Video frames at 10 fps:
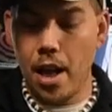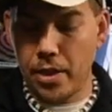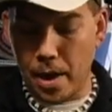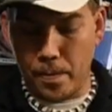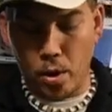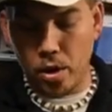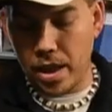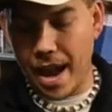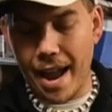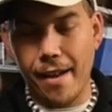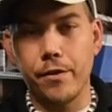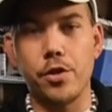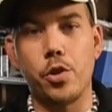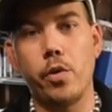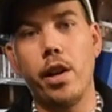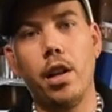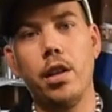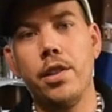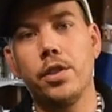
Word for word: They both have drill,